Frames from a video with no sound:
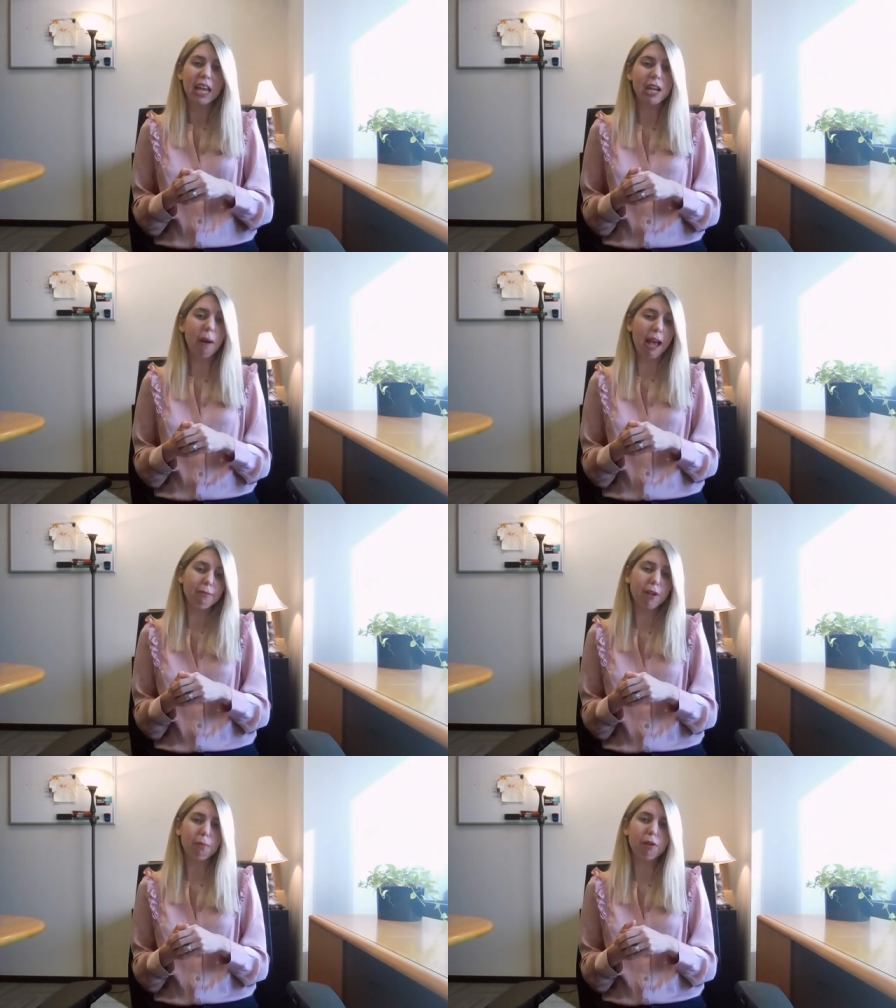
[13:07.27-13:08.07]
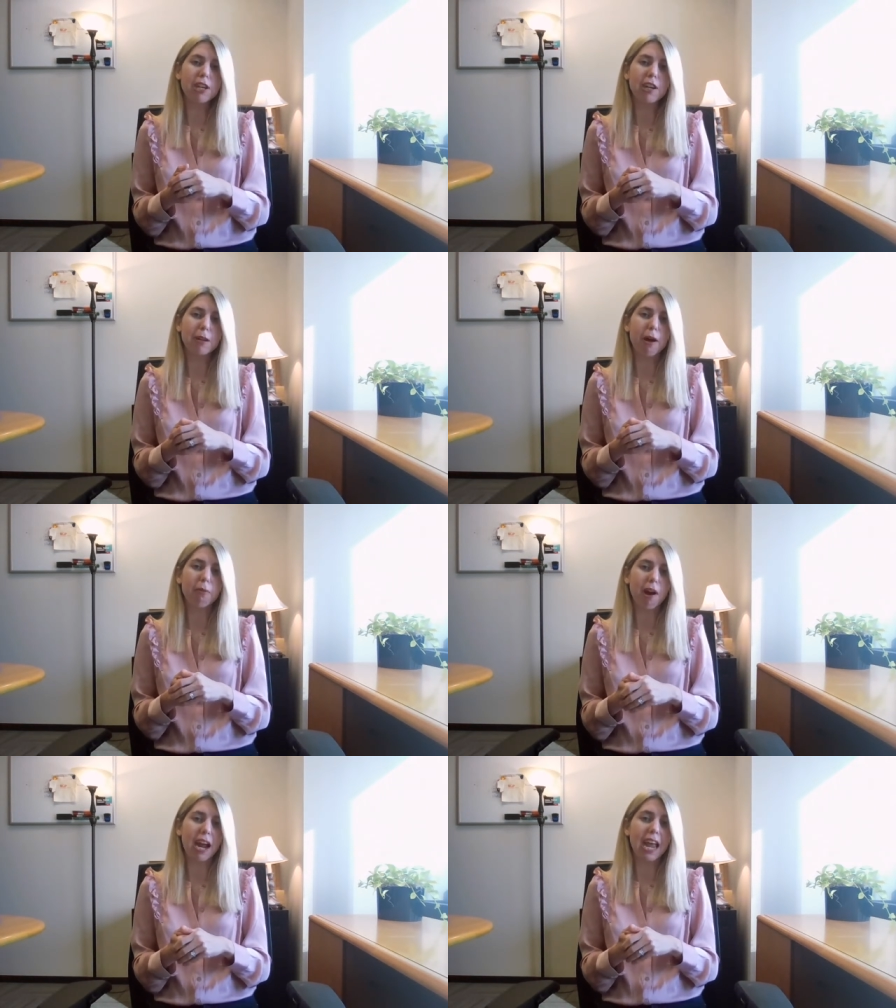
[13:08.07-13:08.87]
you know, I feel pretty good about
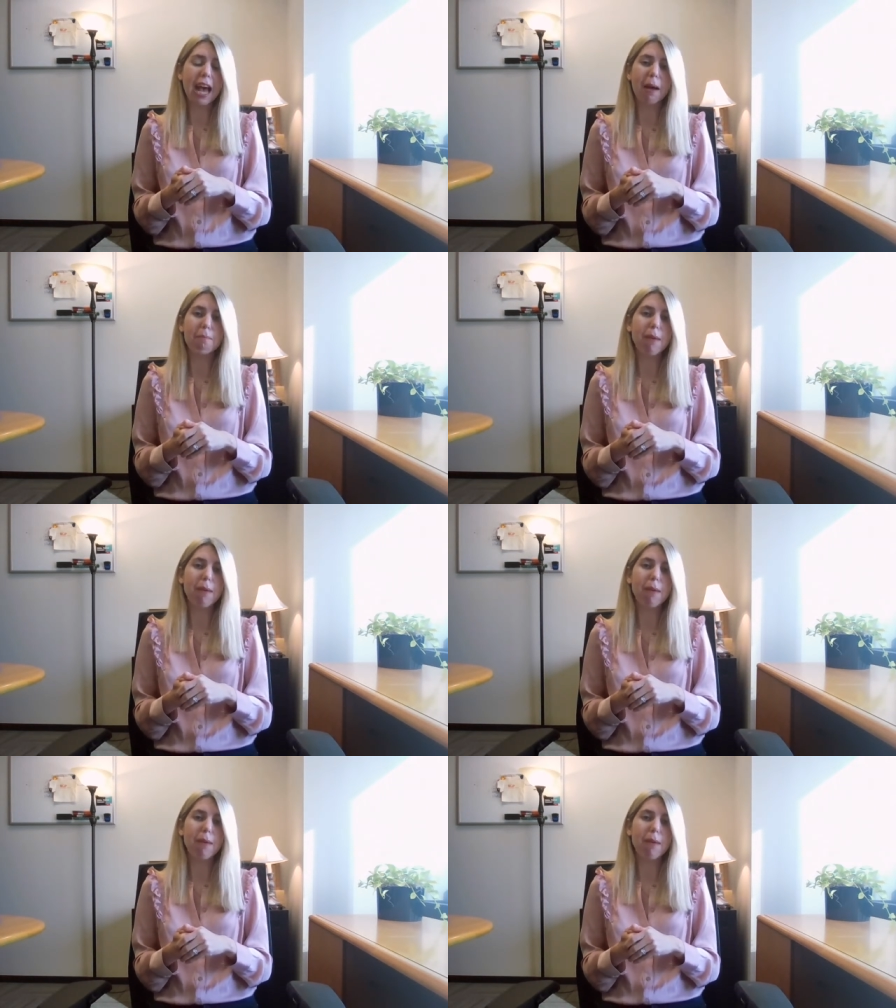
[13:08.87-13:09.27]
where I am.